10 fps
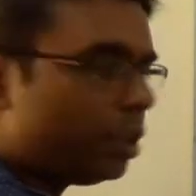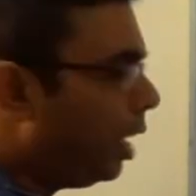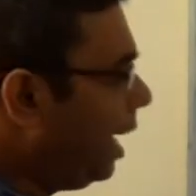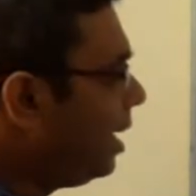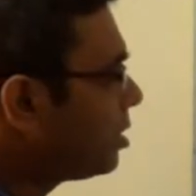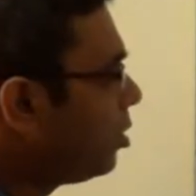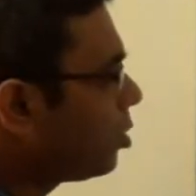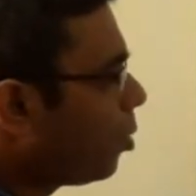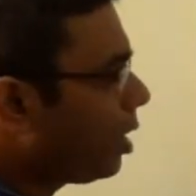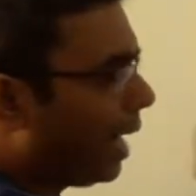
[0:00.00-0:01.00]
it does not
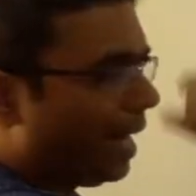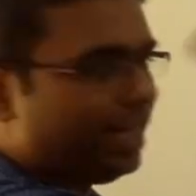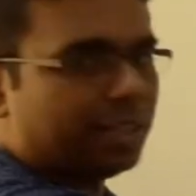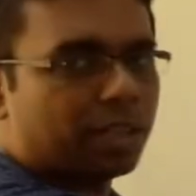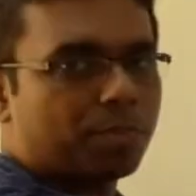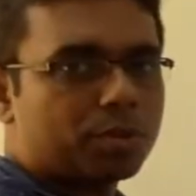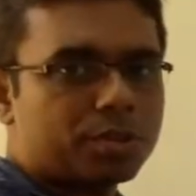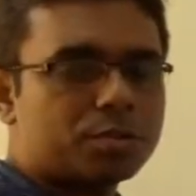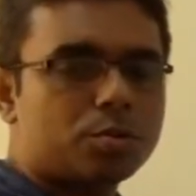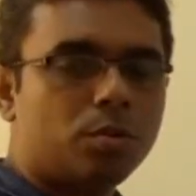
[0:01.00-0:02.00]
want any other
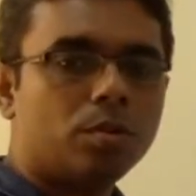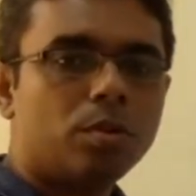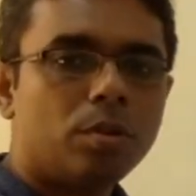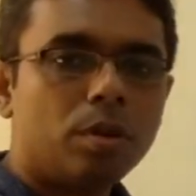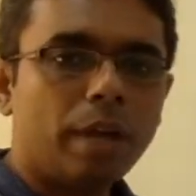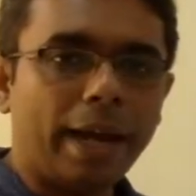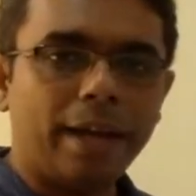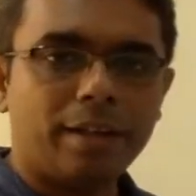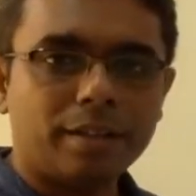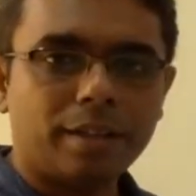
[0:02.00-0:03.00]
process to
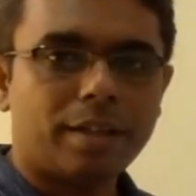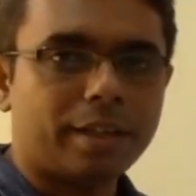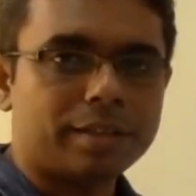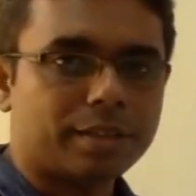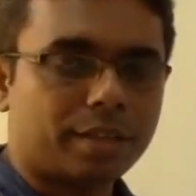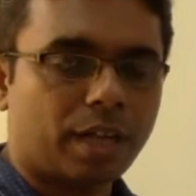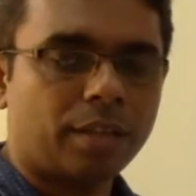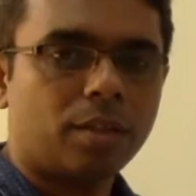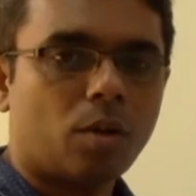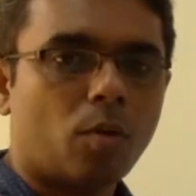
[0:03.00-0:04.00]
enter the critical section. And
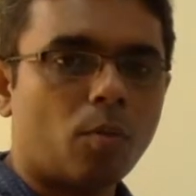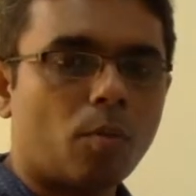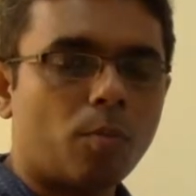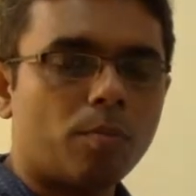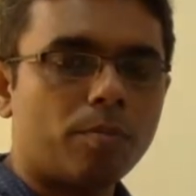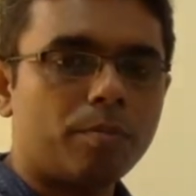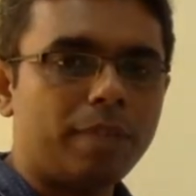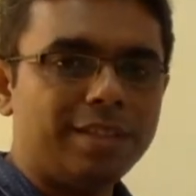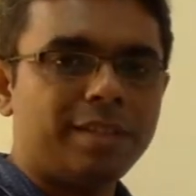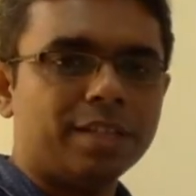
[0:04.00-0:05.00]
the
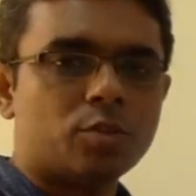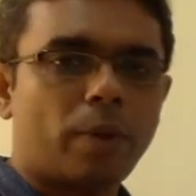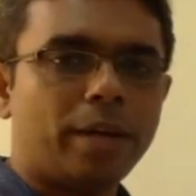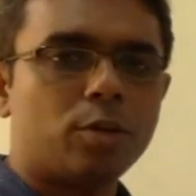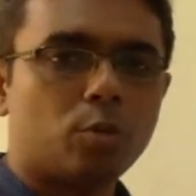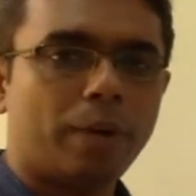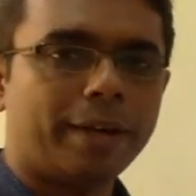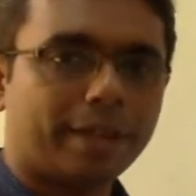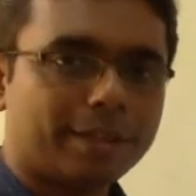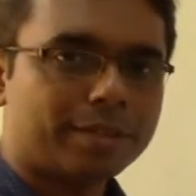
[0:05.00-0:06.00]
easiest way to do it
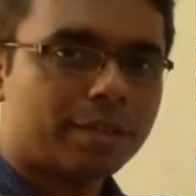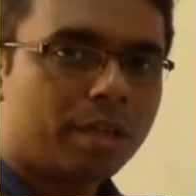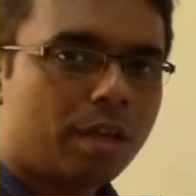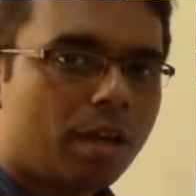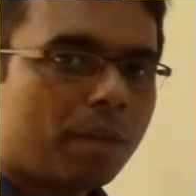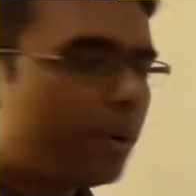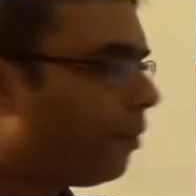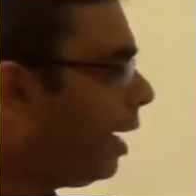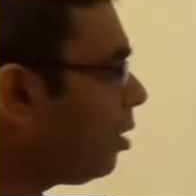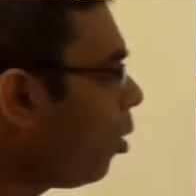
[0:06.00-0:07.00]
is
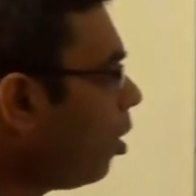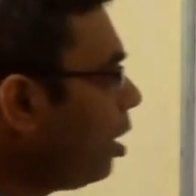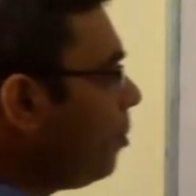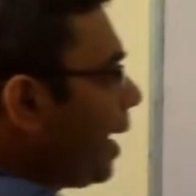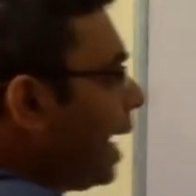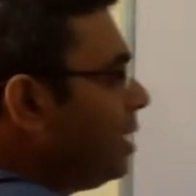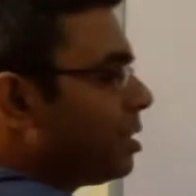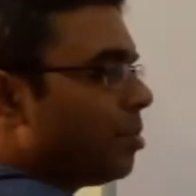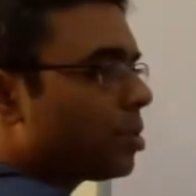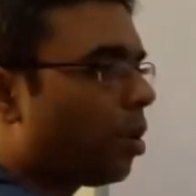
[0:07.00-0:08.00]
prevent all
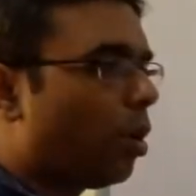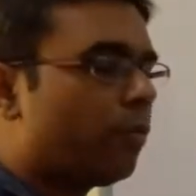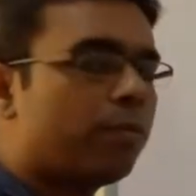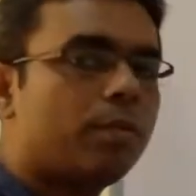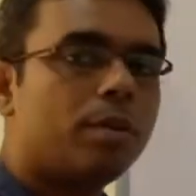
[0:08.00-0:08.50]
mechanisms of